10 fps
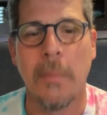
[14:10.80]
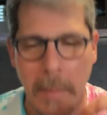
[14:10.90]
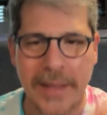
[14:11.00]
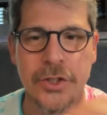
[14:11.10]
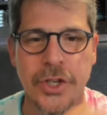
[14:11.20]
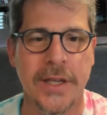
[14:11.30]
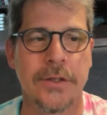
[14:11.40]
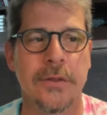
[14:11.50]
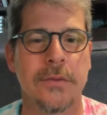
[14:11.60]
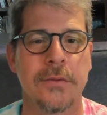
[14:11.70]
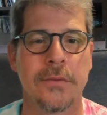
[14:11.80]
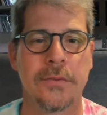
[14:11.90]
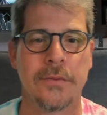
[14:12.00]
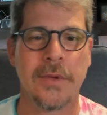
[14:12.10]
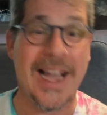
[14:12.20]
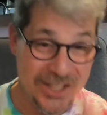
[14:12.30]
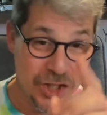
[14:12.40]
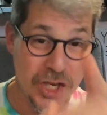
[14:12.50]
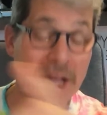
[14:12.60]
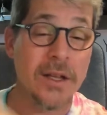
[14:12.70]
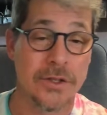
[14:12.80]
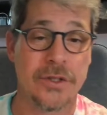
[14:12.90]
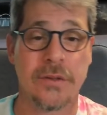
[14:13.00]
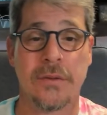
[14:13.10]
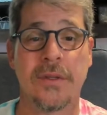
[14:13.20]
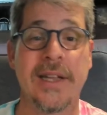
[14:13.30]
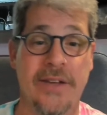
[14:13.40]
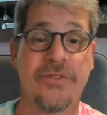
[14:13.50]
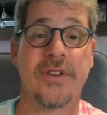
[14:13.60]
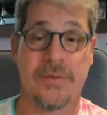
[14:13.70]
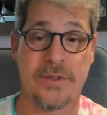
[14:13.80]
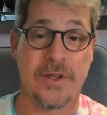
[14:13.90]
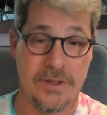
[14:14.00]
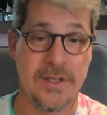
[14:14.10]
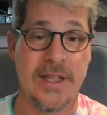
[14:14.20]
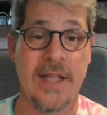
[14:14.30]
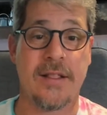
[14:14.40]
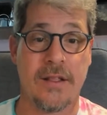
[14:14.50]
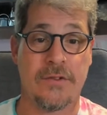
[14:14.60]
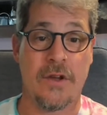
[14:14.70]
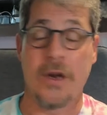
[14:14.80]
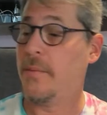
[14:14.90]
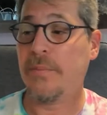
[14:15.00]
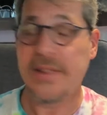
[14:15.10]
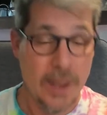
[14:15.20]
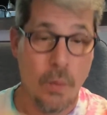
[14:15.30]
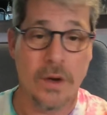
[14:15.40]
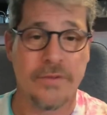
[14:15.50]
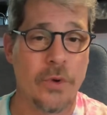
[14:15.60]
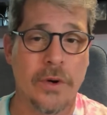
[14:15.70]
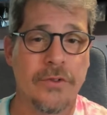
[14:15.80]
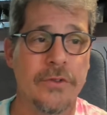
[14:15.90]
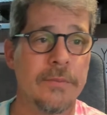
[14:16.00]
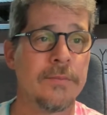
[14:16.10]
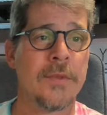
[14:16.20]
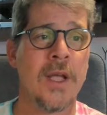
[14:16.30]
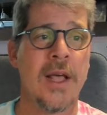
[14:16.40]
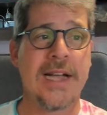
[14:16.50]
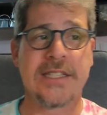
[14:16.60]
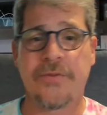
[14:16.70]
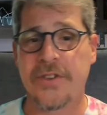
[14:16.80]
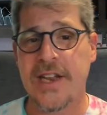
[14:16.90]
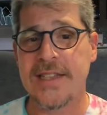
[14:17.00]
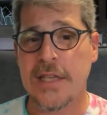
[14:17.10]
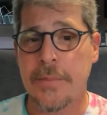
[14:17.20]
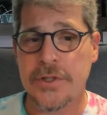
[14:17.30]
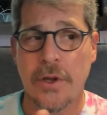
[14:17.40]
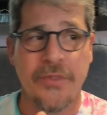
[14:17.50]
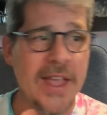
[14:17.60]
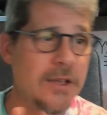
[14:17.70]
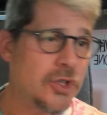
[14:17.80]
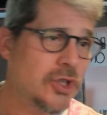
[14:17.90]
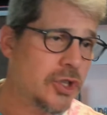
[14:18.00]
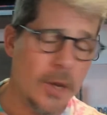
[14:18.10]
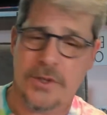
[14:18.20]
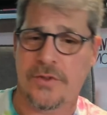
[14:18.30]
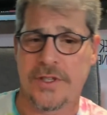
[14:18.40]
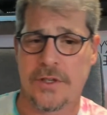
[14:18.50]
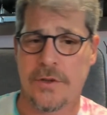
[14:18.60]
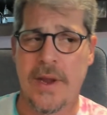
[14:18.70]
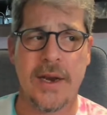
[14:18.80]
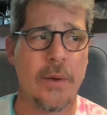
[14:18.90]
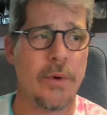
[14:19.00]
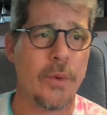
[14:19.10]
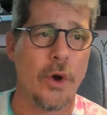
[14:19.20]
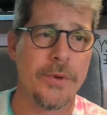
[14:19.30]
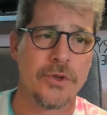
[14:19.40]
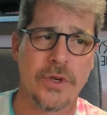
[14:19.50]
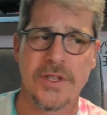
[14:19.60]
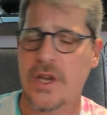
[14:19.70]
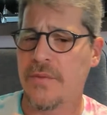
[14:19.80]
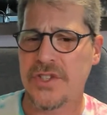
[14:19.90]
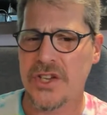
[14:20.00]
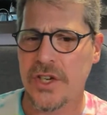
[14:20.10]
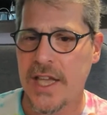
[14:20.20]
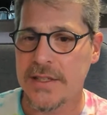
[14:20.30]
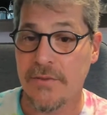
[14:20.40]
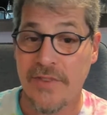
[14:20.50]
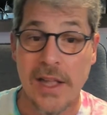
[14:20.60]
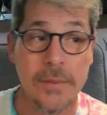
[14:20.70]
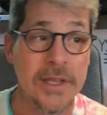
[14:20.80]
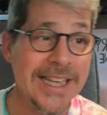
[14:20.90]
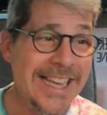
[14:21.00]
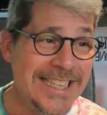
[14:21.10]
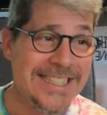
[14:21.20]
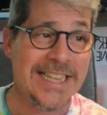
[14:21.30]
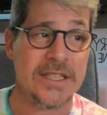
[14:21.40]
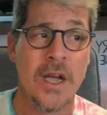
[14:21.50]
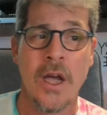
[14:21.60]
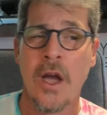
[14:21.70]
Make the change. I challenged the left to take this on, but they won't, of course. That's it for today's episode. Thank you so much for listening to the Rat Network. We hope you enjoyed this conversation, gained some valuable insights.